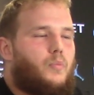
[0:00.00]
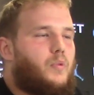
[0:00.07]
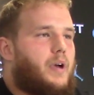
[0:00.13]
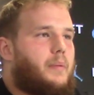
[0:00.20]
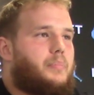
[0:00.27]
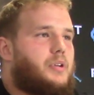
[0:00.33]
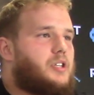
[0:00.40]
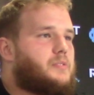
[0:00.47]

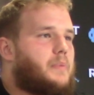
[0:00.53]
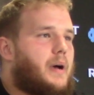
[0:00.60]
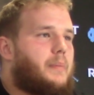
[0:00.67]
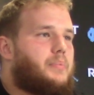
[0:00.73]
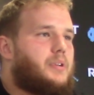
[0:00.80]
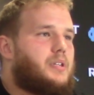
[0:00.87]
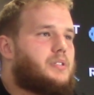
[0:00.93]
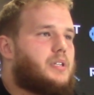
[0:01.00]
went piece by
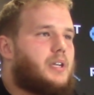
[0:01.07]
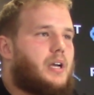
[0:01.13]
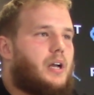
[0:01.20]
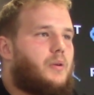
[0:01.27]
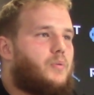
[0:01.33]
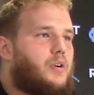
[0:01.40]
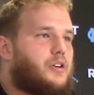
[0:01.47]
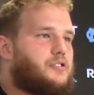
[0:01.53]
piece and
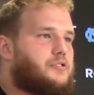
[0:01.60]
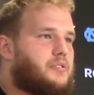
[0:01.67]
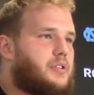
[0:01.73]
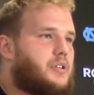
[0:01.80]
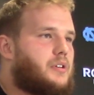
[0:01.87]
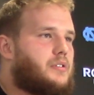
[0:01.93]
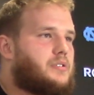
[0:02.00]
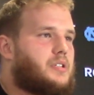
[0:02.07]
kind of worked
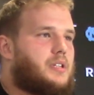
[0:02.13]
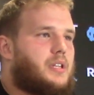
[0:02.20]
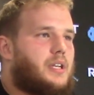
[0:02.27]
drills and